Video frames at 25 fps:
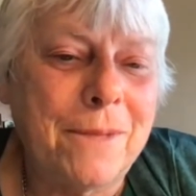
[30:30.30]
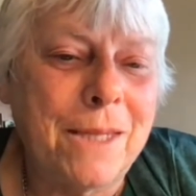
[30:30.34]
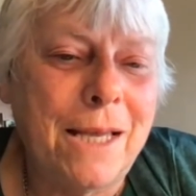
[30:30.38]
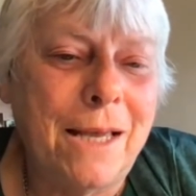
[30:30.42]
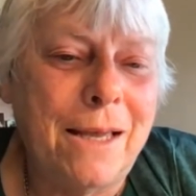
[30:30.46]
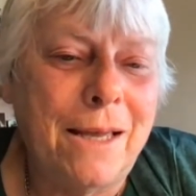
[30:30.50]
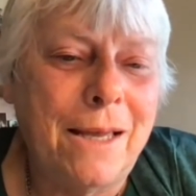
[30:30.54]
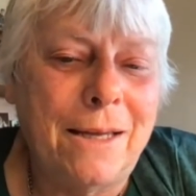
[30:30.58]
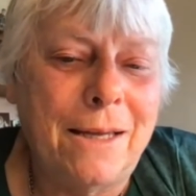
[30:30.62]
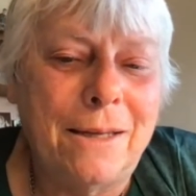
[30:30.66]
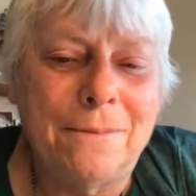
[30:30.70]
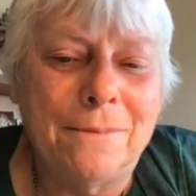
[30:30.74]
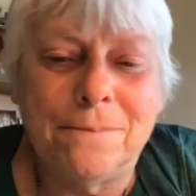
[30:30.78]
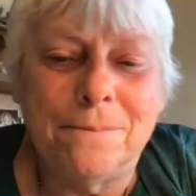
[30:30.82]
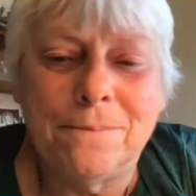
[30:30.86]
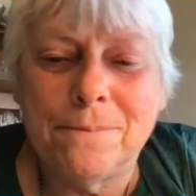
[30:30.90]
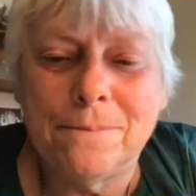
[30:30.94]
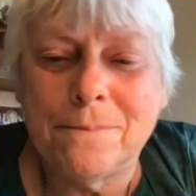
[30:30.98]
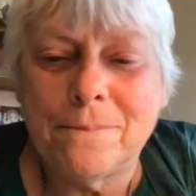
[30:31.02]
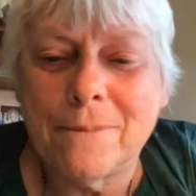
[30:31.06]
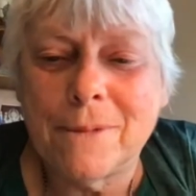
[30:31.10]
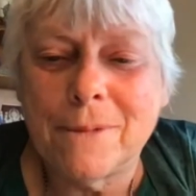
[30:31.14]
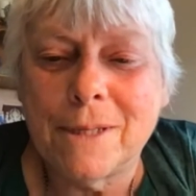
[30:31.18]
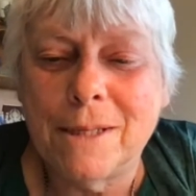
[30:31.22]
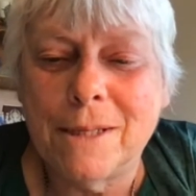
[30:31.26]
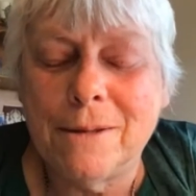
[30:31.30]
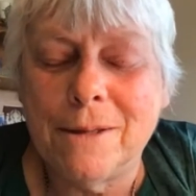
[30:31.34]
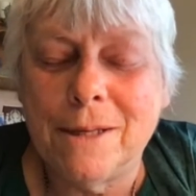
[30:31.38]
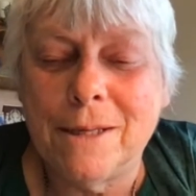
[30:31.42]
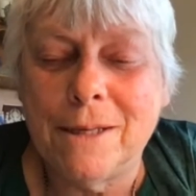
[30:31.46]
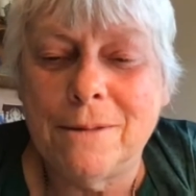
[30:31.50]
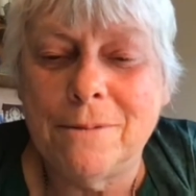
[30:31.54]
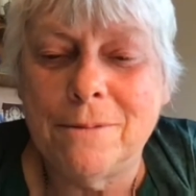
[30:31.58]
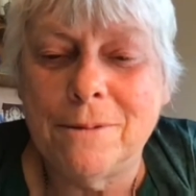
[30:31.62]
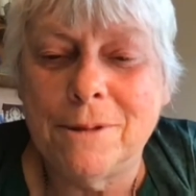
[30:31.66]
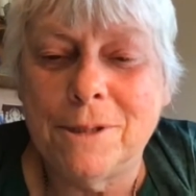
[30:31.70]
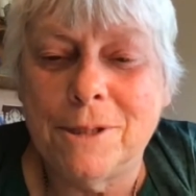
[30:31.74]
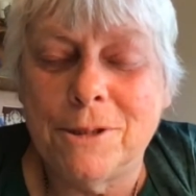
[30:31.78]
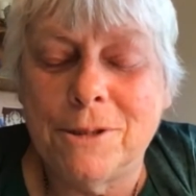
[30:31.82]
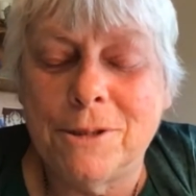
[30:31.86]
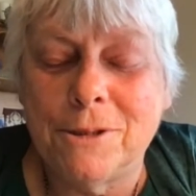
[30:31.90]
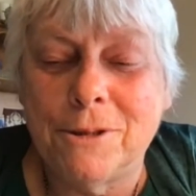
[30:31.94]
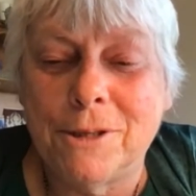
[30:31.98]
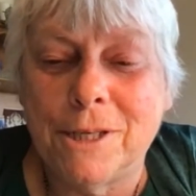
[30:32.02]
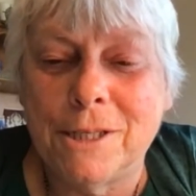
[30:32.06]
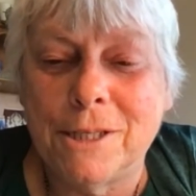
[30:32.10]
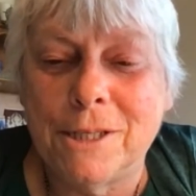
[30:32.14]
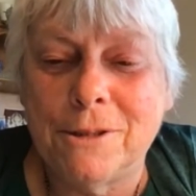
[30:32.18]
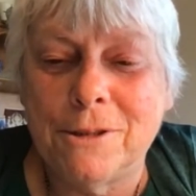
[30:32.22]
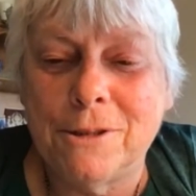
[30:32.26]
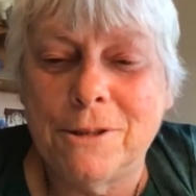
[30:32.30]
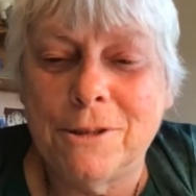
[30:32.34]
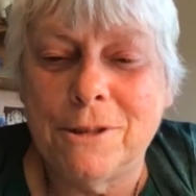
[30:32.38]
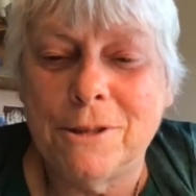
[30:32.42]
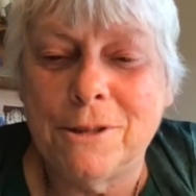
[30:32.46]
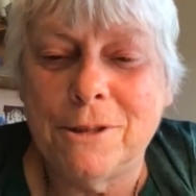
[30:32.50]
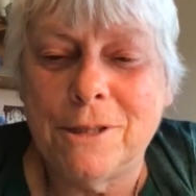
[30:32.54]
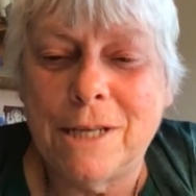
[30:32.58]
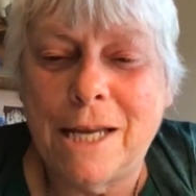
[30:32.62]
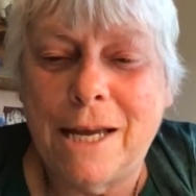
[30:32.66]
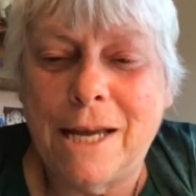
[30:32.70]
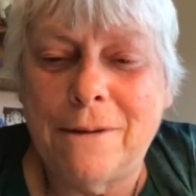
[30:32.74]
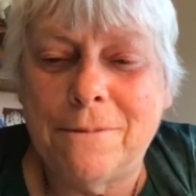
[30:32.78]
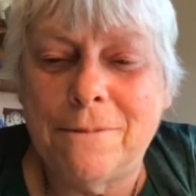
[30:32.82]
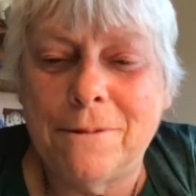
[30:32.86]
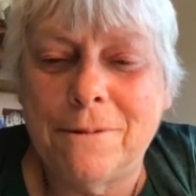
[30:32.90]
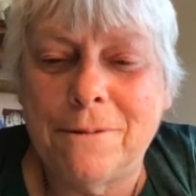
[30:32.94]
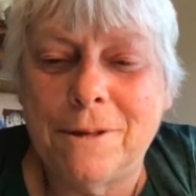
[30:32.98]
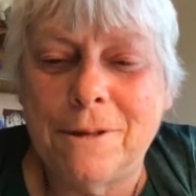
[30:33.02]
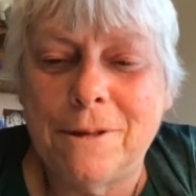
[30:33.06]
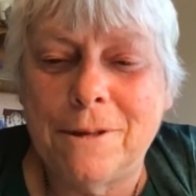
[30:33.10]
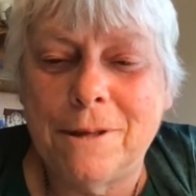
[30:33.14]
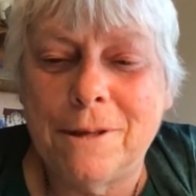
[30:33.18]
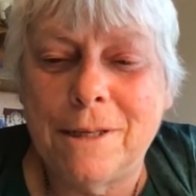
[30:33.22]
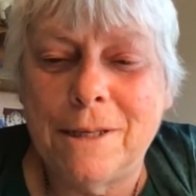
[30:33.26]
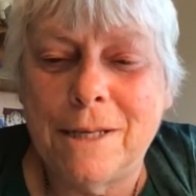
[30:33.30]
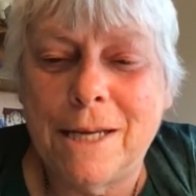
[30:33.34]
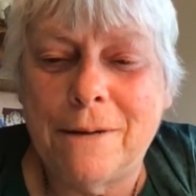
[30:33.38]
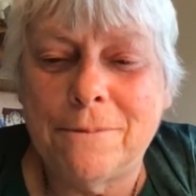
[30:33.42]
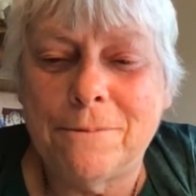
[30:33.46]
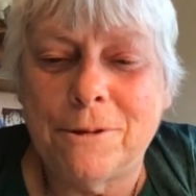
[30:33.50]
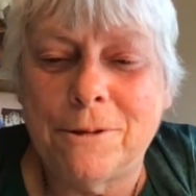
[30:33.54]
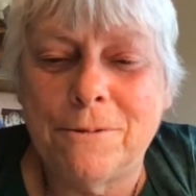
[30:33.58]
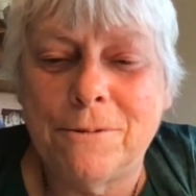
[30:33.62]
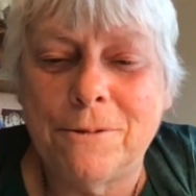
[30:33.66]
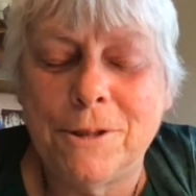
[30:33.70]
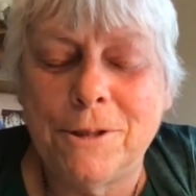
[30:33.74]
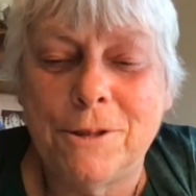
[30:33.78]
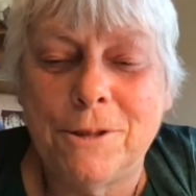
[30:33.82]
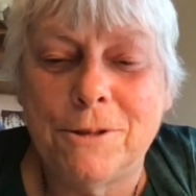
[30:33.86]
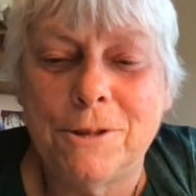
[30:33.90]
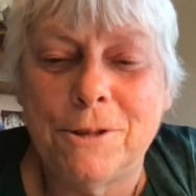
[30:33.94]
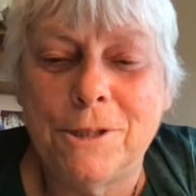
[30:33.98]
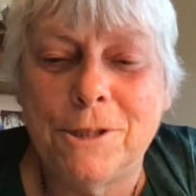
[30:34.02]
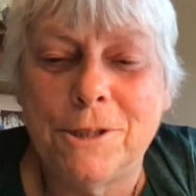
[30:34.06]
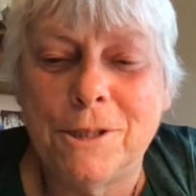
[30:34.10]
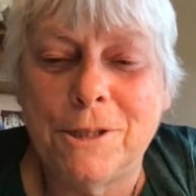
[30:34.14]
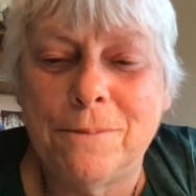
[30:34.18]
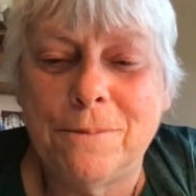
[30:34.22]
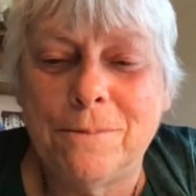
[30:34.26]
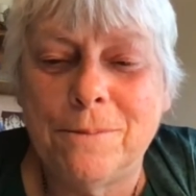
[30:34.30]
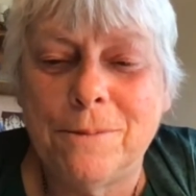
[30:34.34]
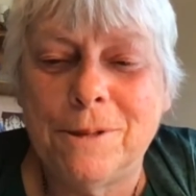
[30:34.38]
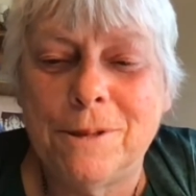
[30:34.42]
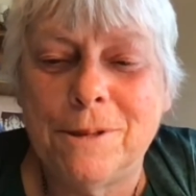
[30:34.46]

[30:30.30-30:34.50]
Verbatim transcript: and that was during after a few years she